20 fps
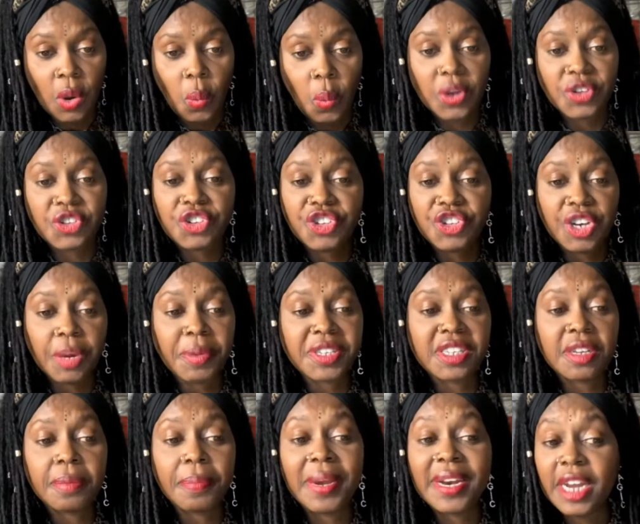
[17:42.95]
which
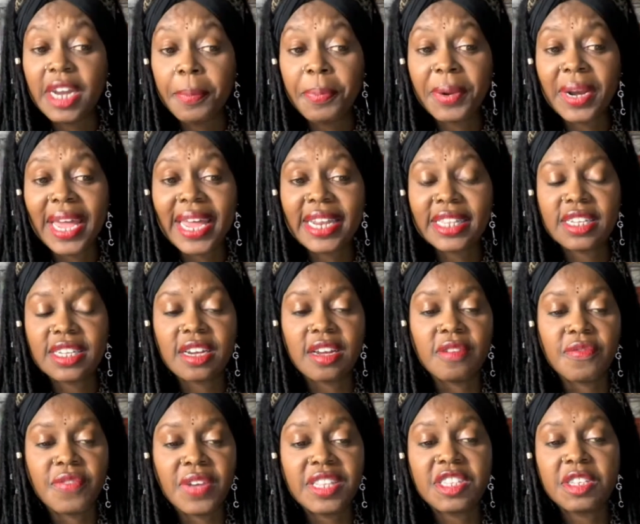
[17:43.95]
Jimerson manipulated to
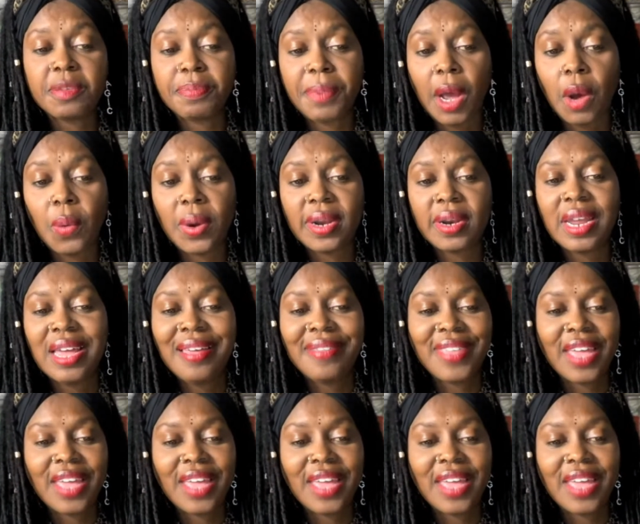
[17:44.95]
convince Bowen